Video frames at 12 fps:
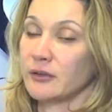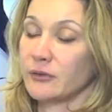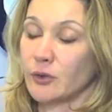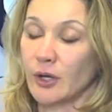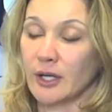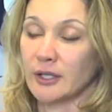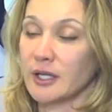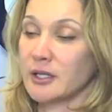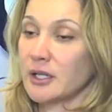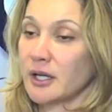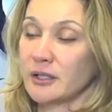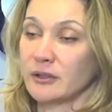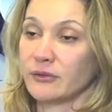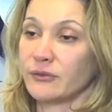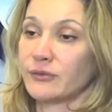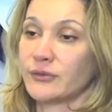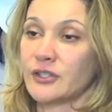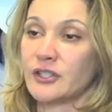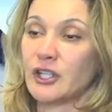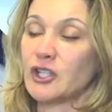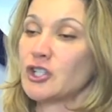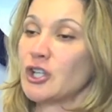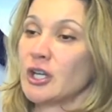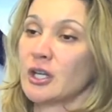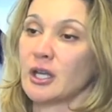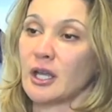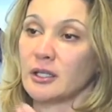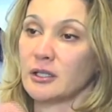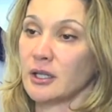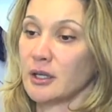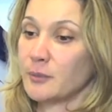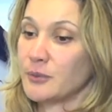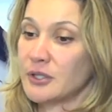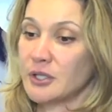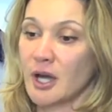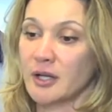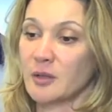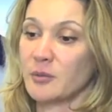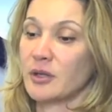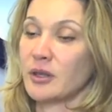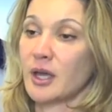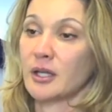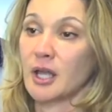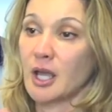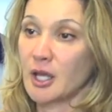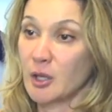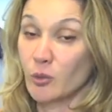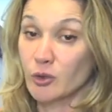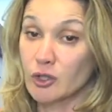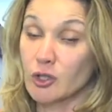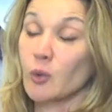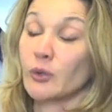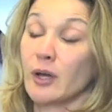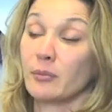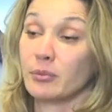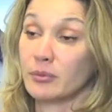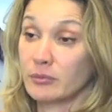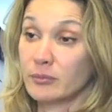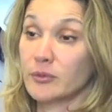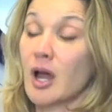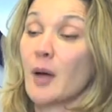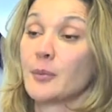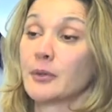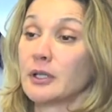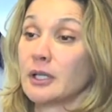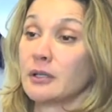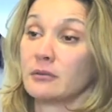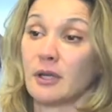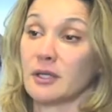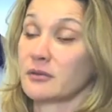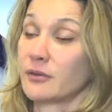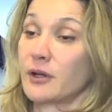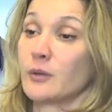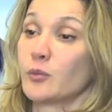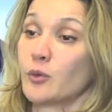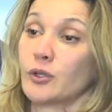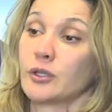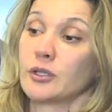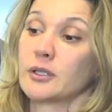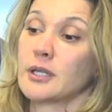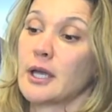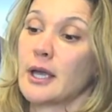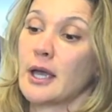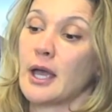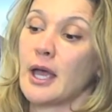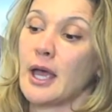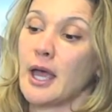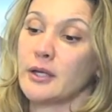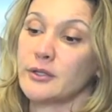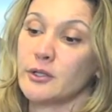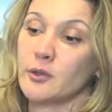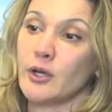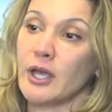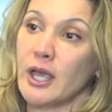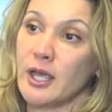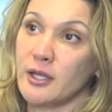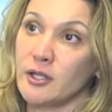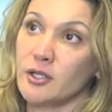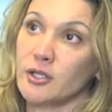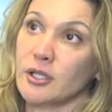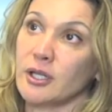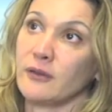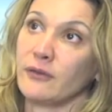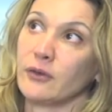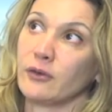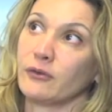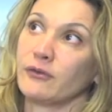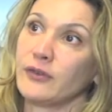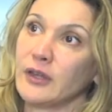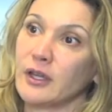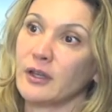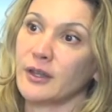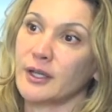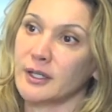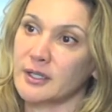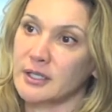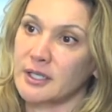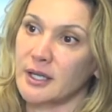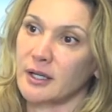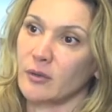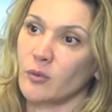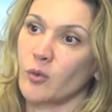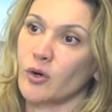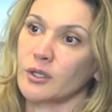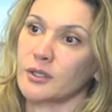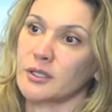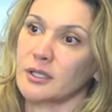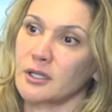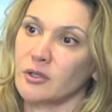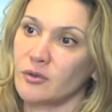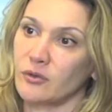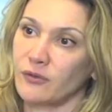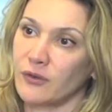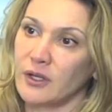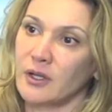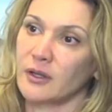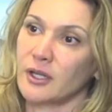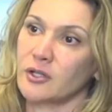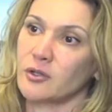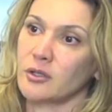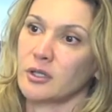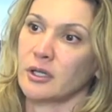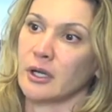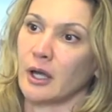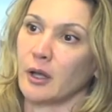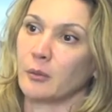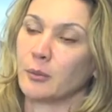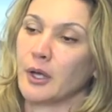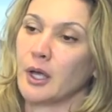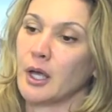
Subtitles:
if you had any kind of stitching and episiotomy, that it was sewed up properly. That's very important. As you age, if you feel that it's getting worse and you feel that you need help,